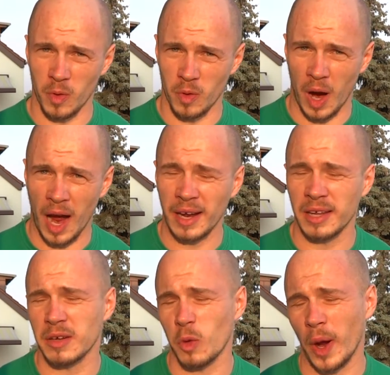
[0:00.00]

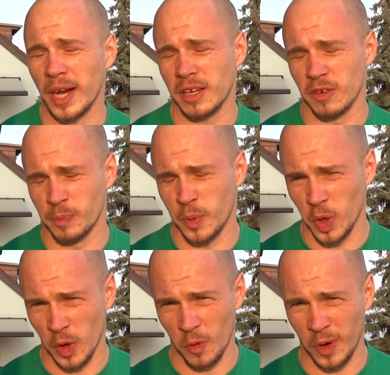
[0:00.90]
highest rates of
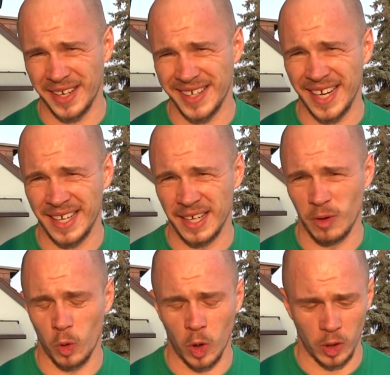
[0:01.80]
breweries in the
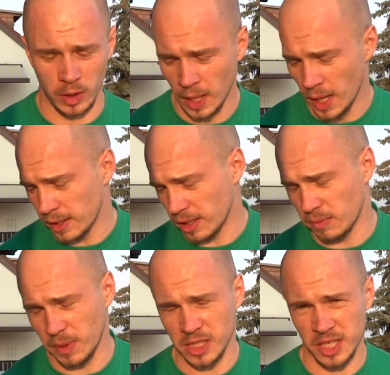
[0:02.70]
world. This means